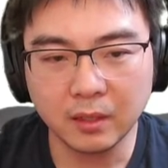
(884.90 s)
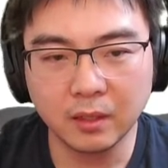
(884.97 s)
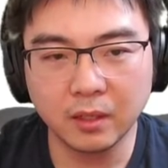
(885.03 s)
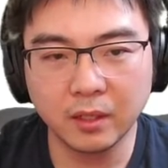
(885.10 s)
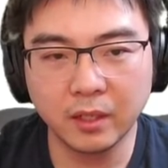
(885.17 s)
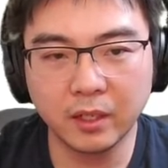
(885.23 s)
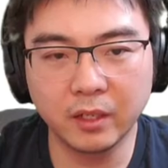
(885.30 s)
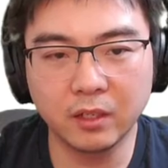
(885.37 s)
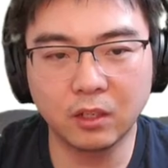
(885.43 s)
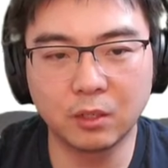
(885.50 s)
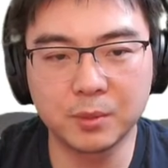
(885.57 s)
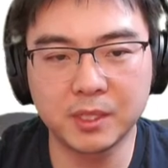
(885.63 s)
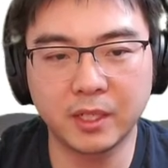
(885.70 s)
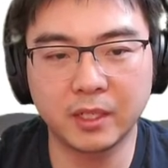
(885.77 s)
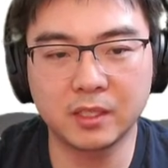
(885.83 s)
here,
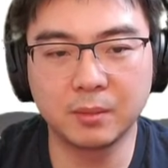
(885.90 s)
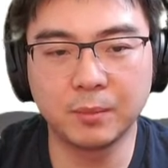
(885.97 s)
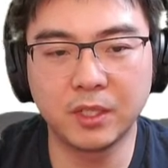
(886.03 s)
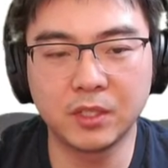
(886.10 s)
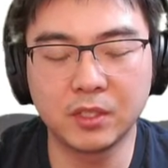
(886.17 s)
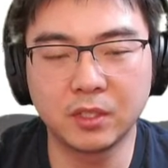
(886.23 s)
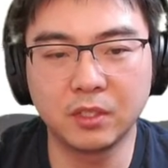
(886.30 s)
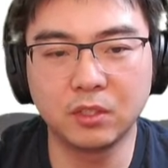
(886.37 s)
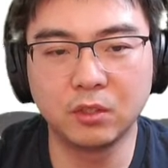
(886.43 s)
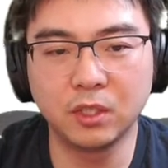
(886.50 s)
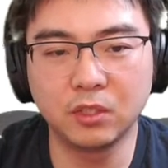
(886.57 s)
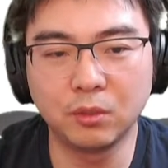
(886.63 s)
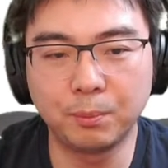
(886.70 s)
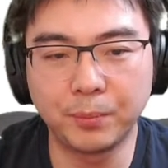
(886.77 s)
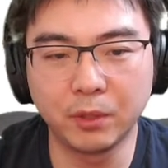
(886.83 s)
obviously, as I mentioned, you
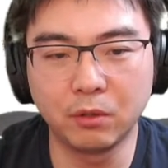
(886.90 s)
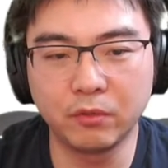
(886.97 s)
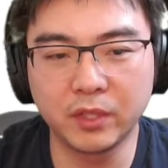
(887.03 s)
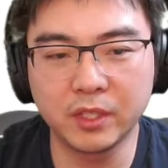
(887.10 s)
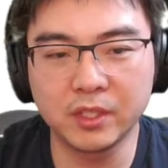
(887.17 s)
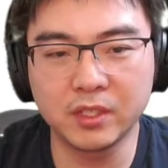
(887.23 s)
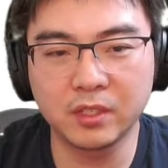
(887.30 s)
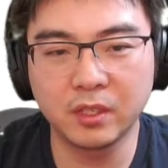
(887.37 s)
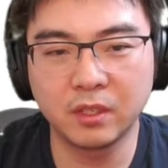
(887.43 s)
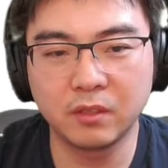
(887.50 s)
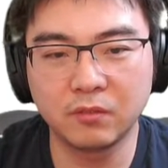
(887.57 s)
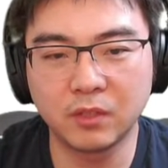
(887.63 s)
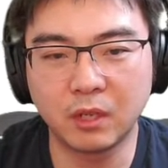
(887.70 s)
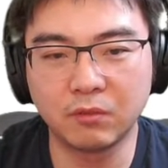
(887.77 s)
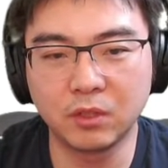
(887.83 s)
need to build this.
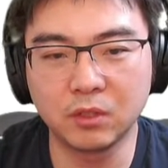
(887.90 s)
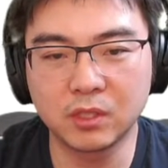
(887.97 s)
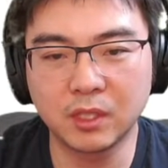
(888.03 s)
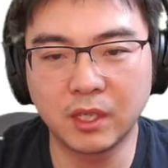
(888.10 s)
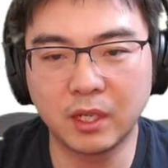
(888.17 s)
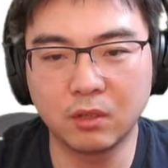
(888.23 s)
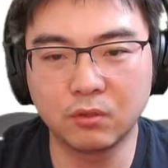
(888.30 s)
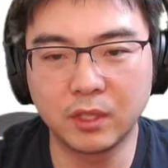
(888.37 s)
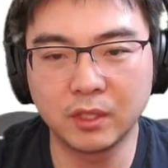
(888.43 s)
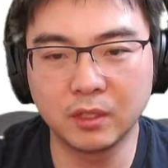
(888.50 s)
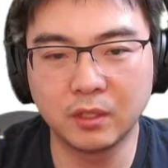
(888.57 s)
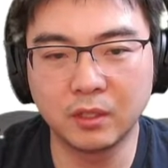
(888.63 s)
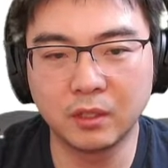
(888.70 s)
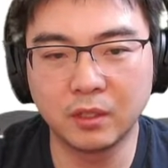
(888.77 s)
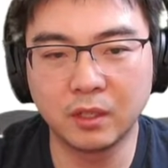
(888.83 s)
I've used Cloud
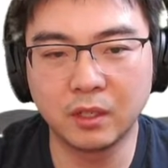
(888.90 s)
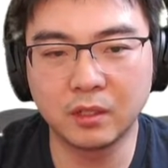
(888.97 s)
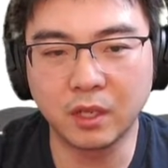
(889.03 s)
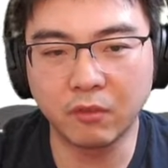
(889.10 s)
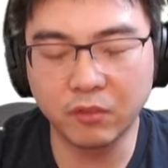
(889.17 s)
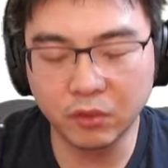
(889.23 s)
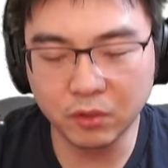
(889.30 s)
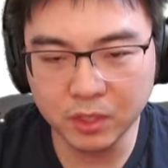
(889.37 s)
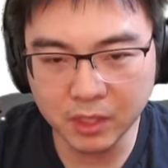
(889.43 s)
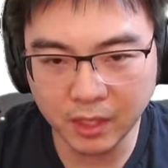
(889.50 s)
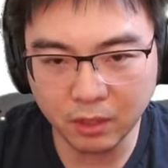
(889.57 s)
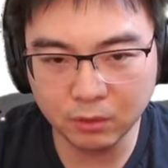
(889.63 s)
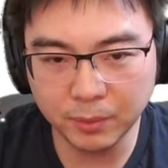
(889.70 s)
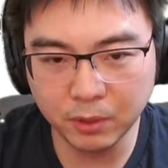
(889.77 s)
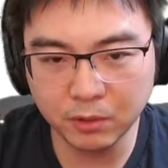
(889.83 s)

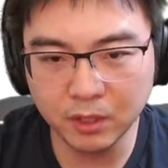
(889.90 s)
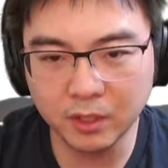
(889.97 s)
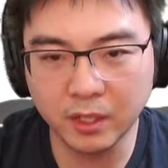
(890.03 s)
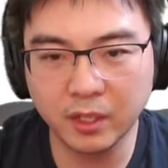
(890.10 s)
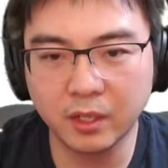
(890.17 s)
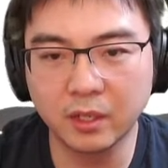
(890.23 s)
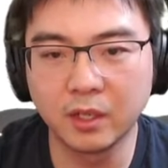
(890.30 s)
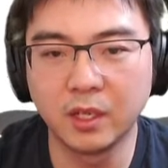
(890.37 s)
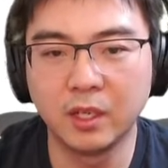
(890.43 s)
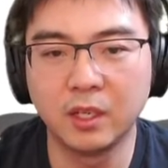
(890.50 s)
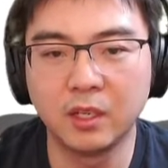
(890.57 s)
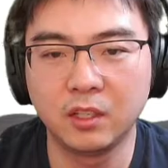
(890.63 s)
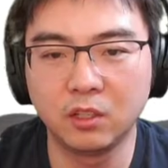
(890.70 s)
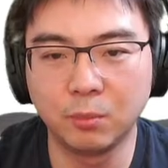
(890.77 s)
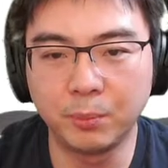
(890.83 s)
Build in here.
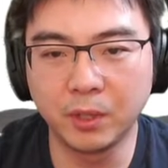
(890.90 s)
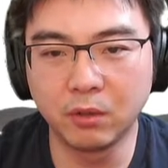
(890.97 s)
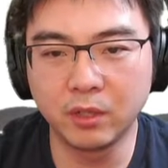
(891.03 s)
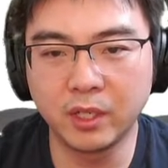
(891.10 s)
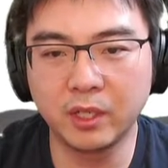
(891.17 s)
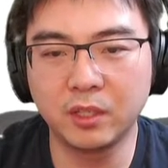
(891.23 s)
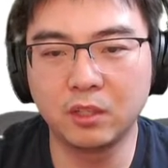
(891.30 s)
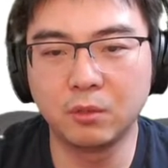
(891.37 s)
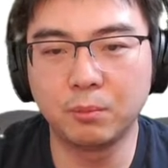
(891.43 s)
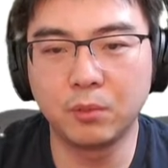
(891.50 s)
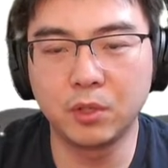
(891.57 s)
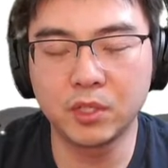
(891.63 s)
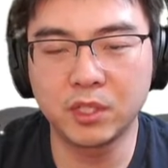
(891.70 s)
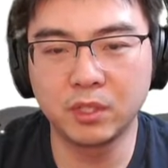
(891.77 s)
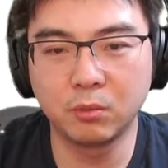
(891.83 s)
you build it, you
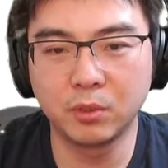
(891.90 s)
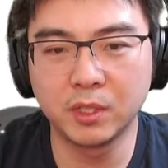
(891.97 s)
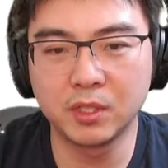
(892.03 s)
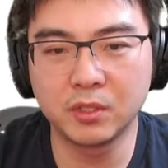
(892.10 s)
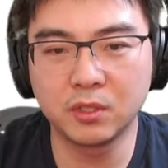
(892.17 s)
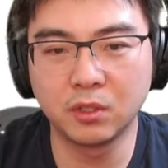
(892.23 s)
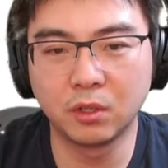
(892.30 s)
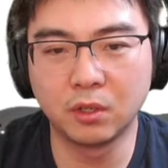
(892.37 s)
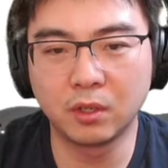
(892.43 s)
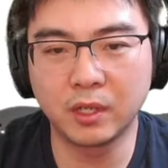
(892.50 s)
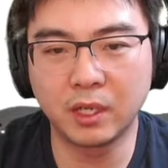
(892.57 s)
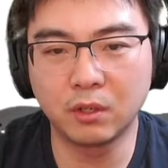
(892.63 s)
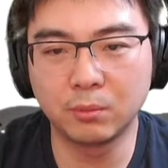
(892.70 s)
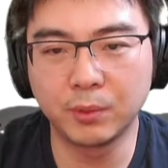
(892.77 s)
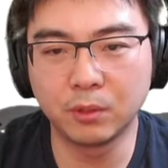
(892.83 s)
push it with your
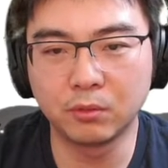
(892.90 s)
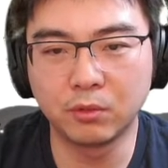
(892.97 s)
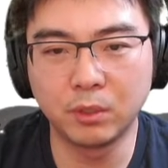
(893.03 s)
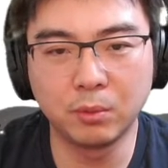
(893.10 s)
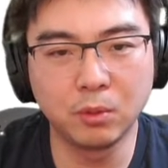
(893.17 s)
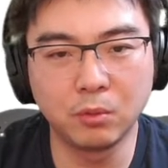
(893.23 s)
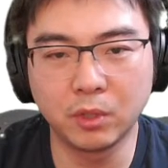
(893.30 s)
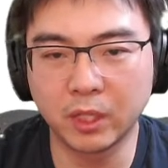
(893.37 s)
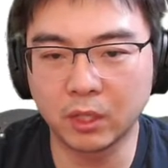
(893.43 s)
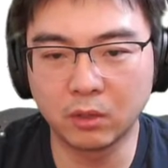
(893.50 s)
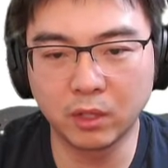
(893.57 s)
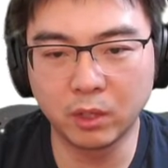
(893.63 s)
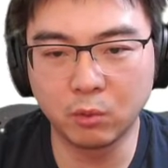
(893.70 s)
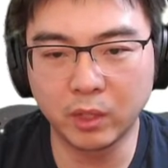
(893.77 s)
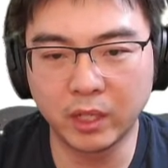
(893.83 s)
cloud build REPL, we can
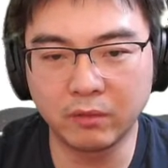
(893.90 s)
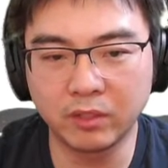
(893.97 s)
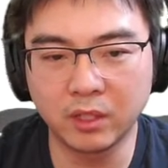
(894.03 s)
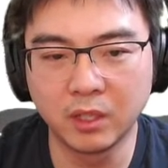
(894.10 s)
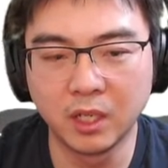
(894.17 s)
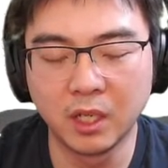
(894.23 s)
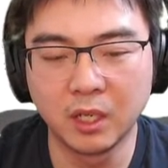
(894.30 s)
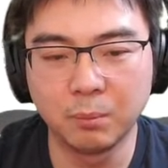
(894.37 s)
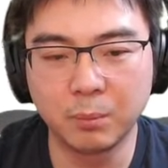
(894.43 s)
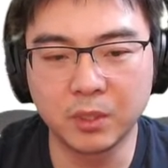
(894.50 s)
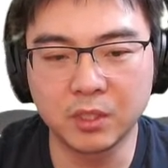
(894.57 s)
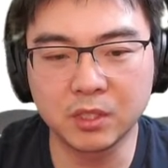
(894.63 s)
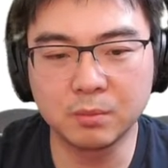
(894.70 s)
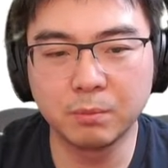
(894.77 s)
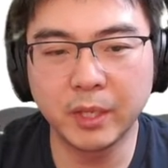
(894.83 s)
call it whatever,
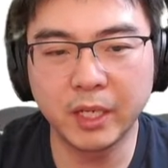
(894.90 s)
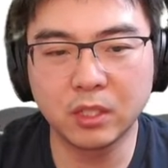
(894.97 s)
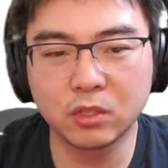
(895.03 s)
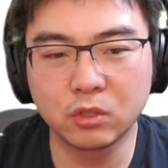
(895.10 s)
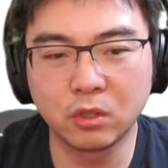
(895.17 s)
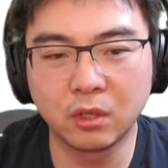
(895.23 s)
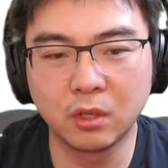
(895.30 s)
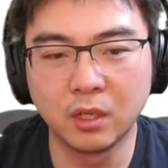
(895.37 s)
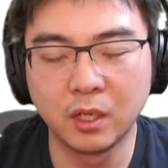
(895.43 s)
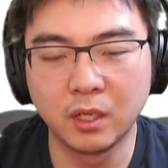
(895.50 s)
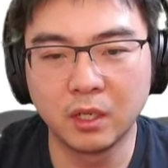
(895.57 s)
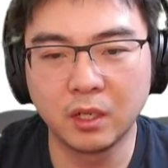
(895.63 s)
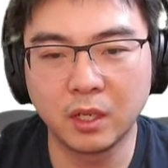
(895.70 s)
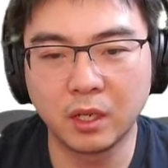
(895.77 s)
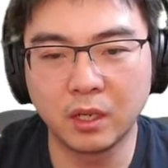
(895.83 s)
but just make sure
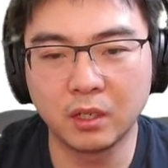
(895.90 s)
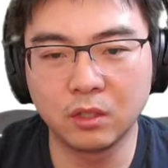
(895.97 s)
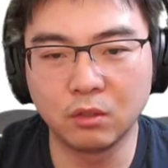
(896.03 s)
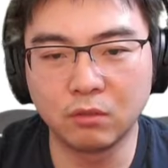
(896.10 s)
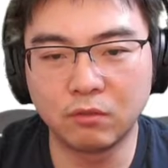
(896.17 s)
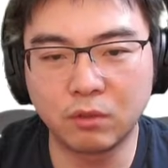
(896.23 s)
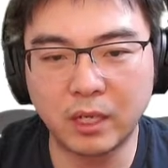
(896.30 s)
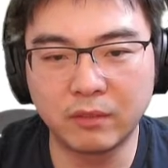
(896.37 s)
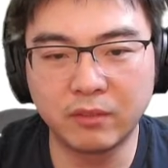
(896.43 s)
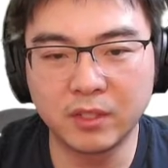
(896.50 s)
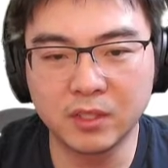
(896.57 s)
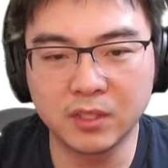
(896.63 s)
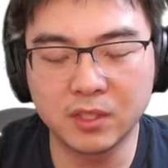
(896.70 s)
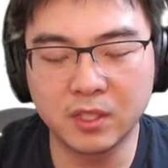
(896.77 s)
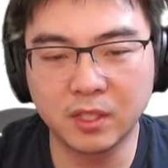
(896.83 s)
you've
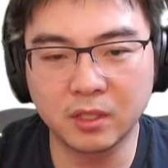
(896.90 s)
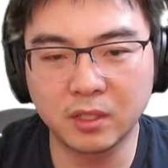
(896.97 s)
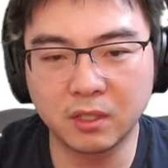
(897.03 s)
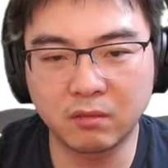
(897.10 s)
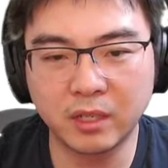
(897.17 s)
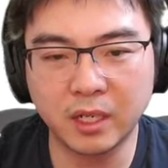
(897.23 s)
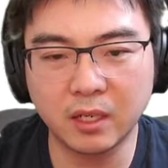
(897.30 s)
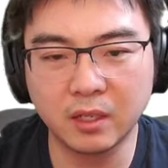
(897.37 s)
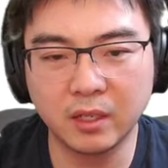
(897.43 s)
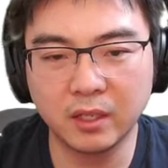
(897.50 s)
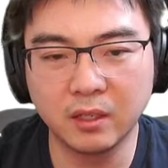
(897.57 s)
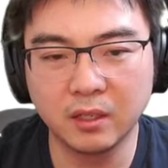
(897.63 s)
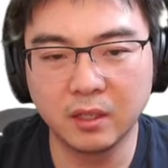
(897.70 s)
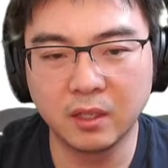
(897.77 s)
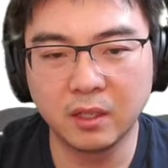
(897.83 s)
referenced it
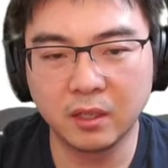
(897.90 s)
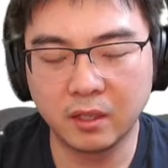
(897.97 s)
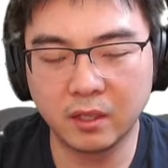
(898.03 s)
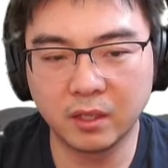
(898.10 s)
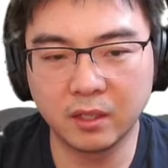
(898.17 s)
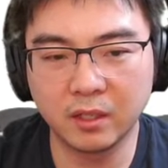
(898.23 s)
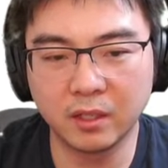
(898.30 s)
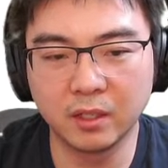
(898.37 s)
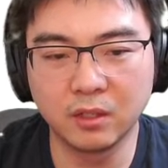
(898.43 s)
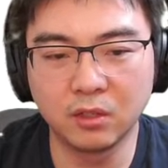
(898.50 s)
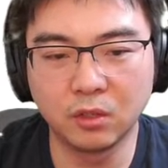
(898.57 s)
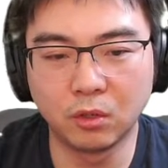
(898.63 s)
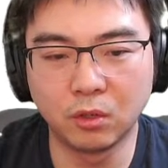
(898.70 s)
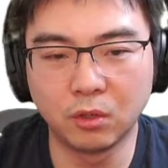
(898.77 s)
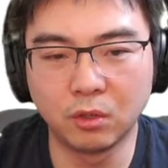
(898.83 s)
correctly in
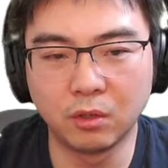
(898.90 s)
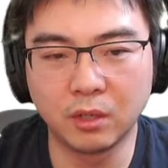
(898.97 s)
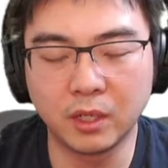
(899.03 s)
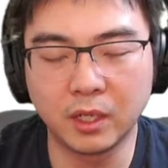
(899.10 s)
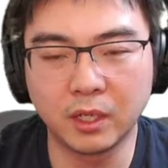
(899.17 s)
your